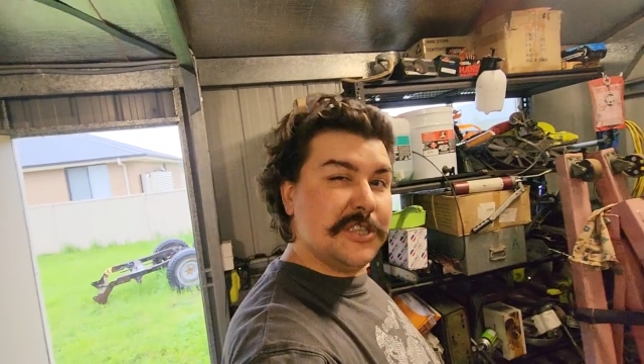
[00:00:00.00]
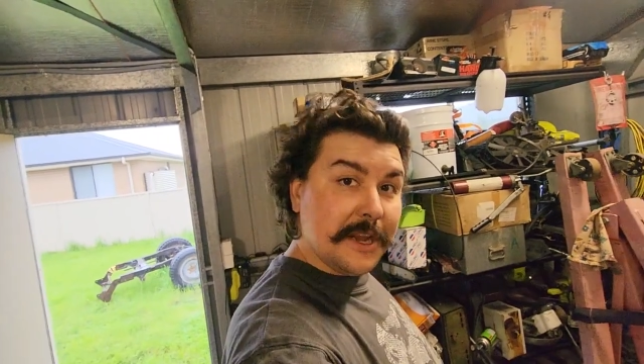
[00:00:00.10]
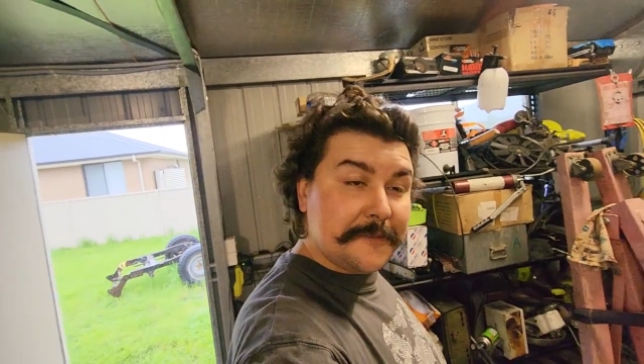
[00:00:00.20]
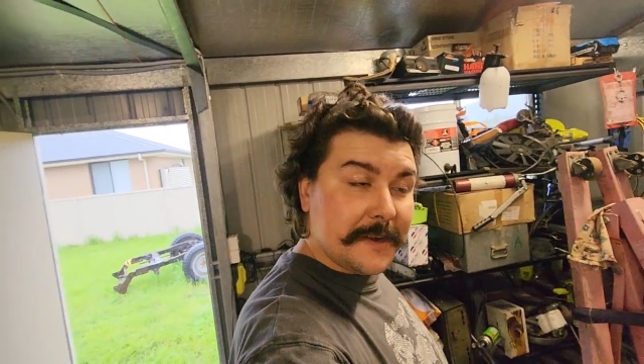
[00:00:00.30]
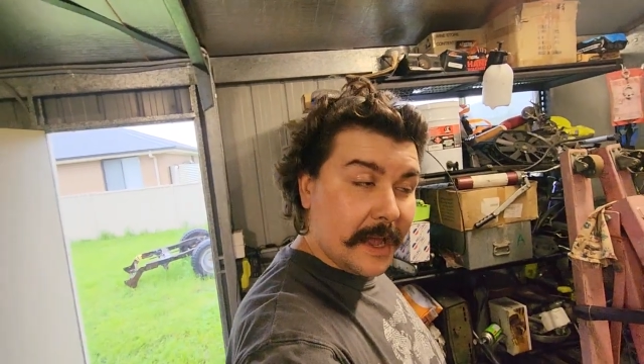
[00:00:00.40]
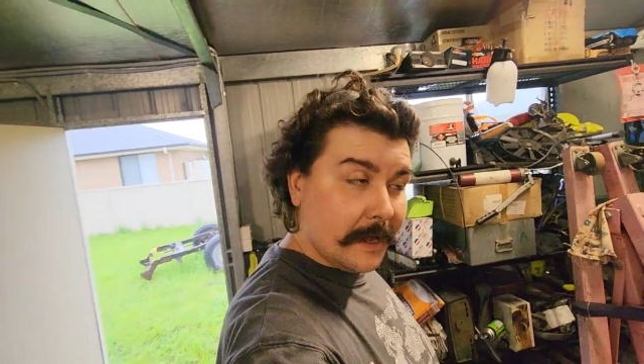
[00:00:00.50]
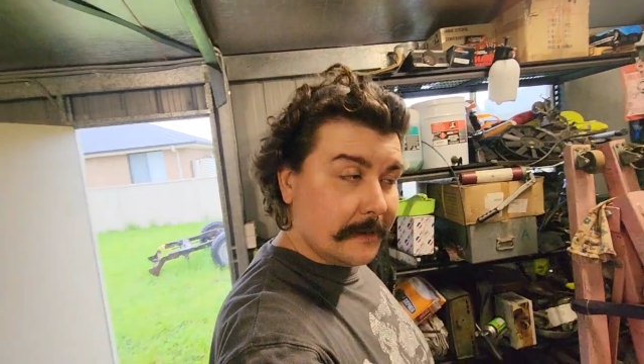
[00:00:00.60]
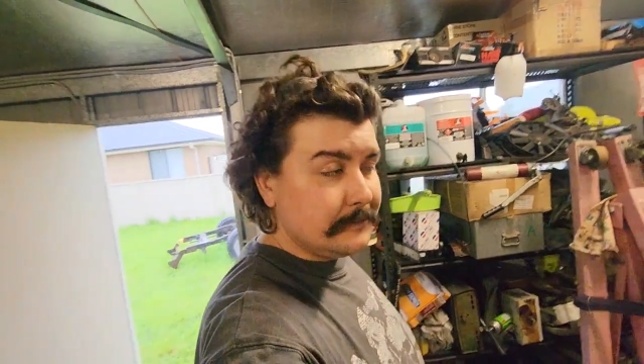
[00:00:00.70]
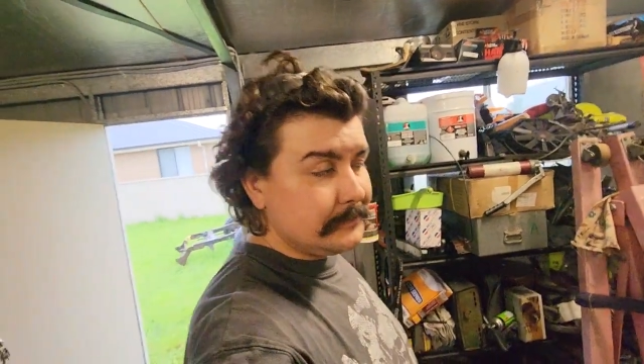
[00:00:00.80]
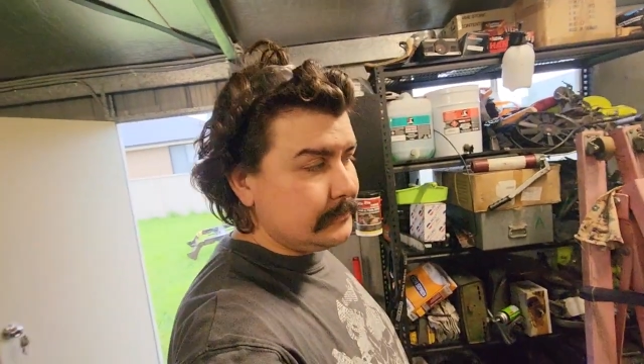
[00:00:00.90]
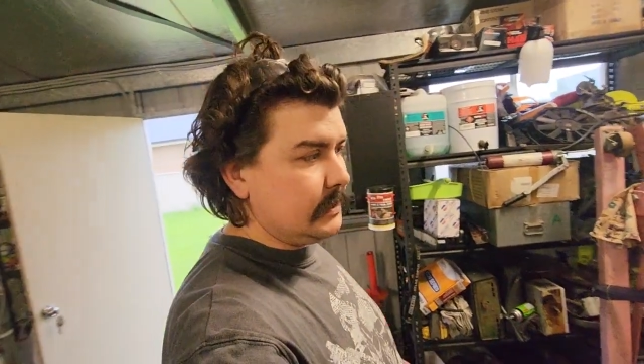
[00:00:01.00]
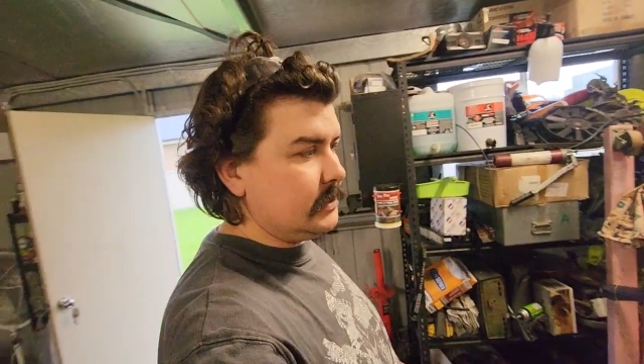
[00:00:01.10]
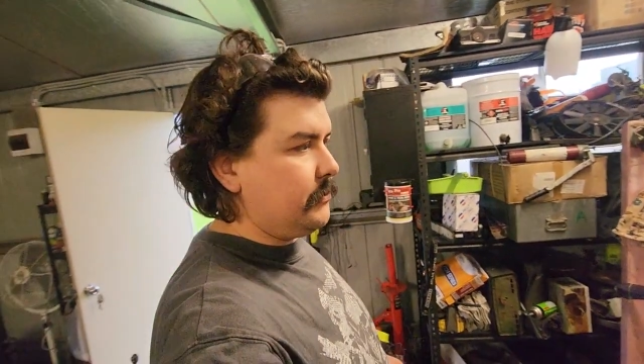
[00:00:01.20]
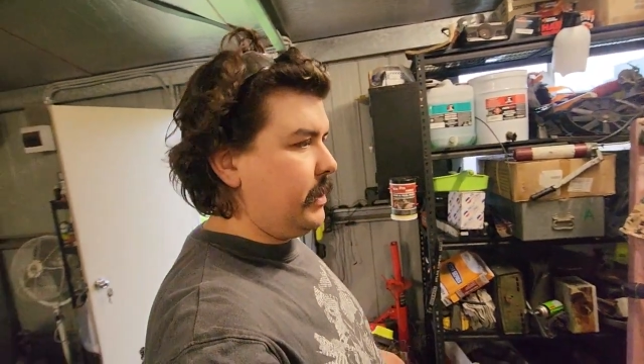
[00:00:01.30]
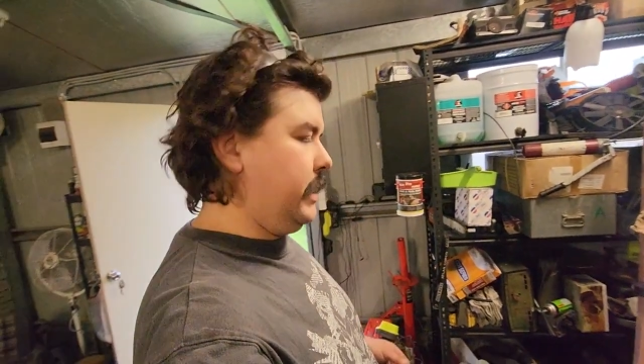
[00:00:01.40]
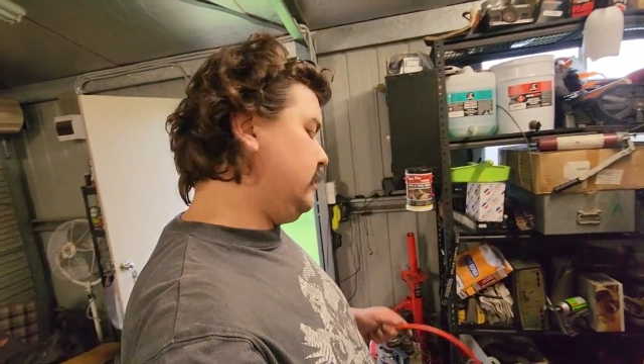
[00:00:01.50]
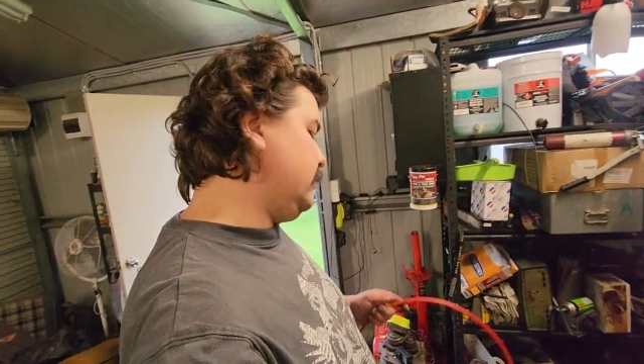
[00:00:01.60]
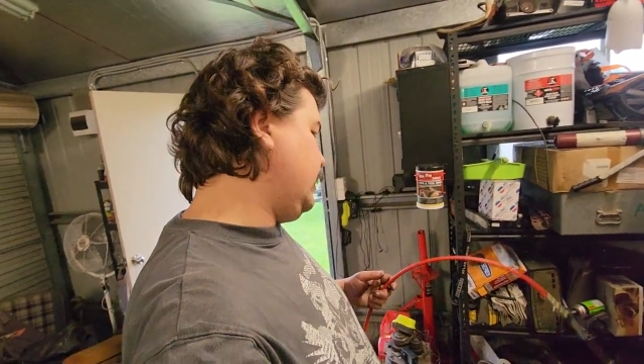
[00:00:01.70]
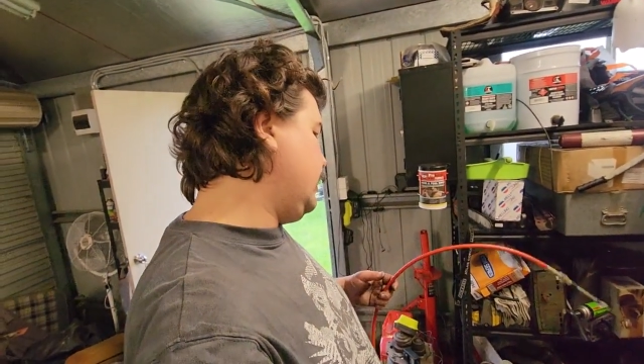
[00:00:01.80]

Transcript: the shifter this round.